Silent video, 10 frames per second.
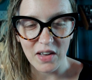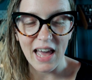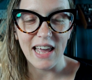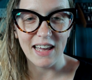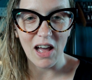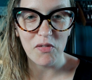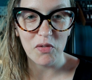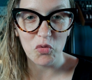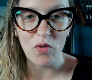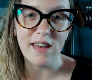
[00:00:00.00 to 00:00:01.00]
Okay, I
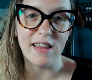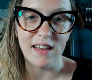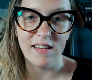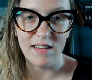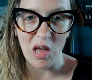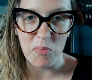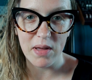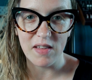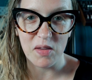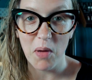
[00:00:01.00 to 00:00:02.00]
feel ready to go and
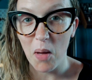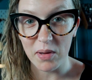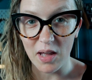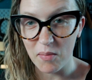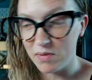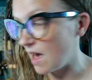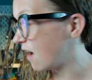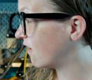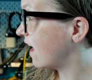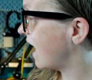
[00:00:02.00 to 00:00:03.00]
pick this puppy up
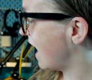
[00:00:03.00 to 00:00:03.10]
now.